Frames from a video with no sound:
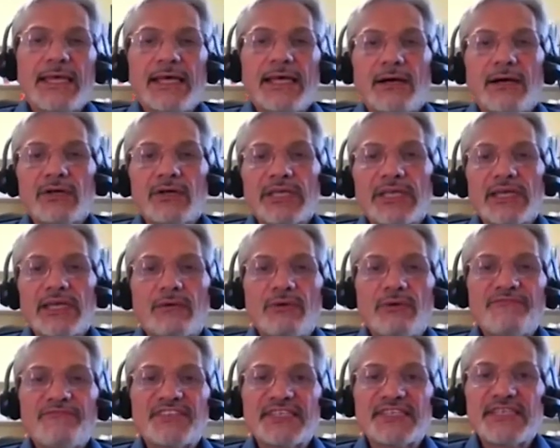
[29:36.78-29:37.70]
Okay,
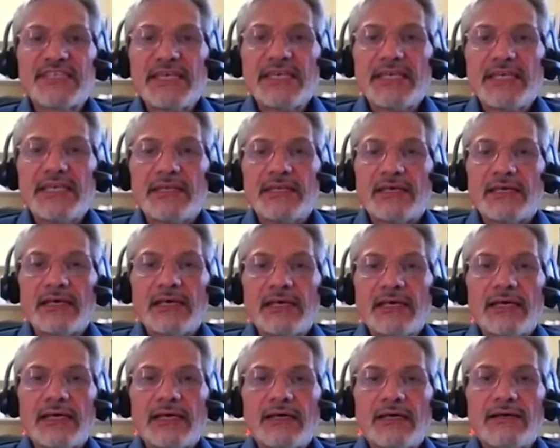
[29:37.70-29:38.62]
we've seen
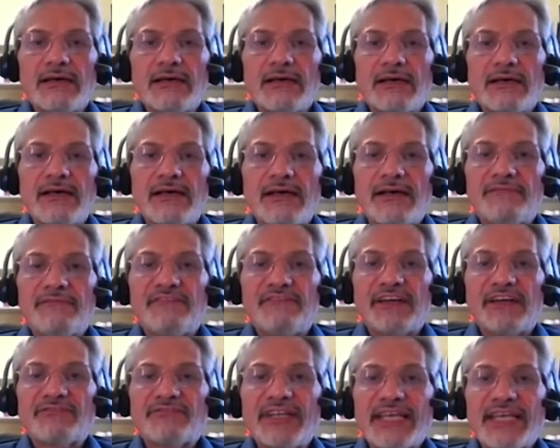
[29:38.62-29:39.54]

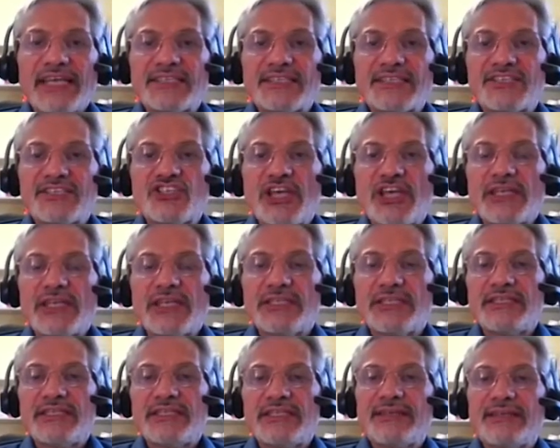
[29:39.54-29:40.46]
that the
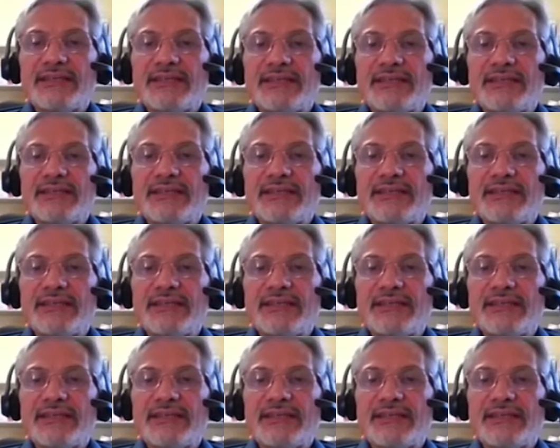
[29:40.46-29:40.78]
next-gen DITA